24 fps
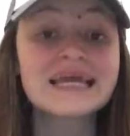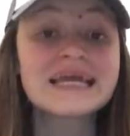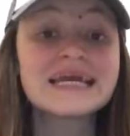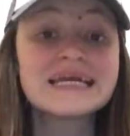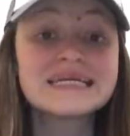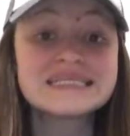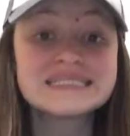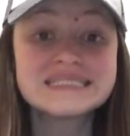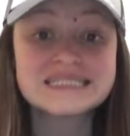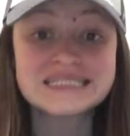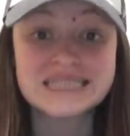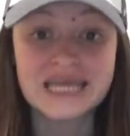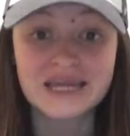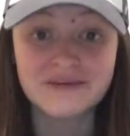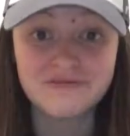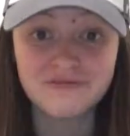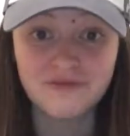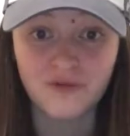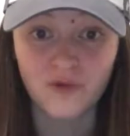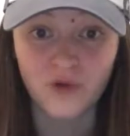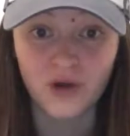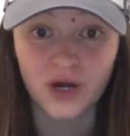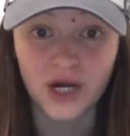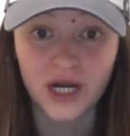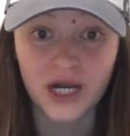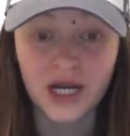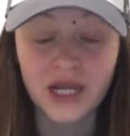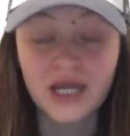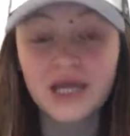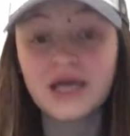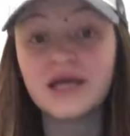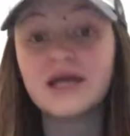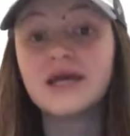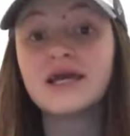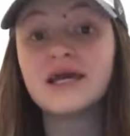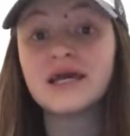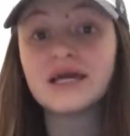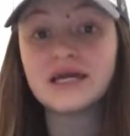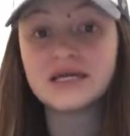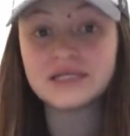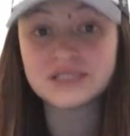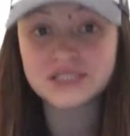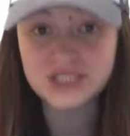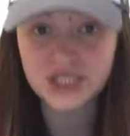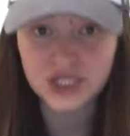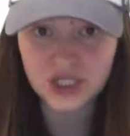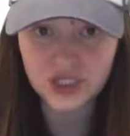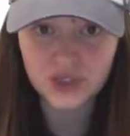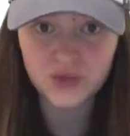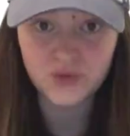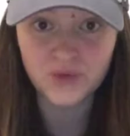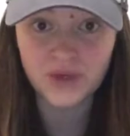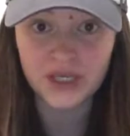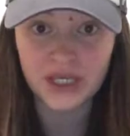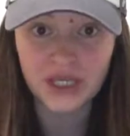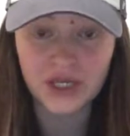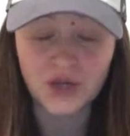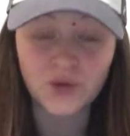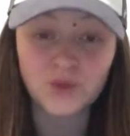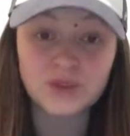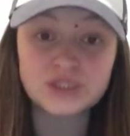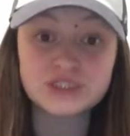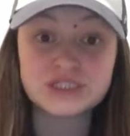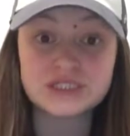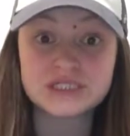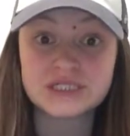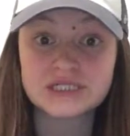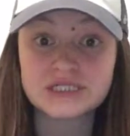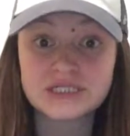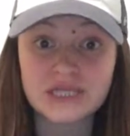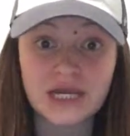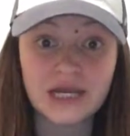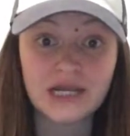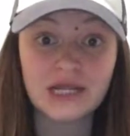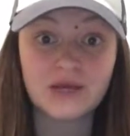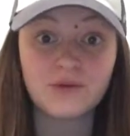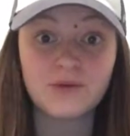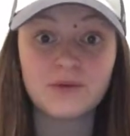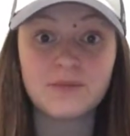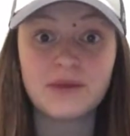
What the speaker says: It's day 4. It's a new week, which is exciting.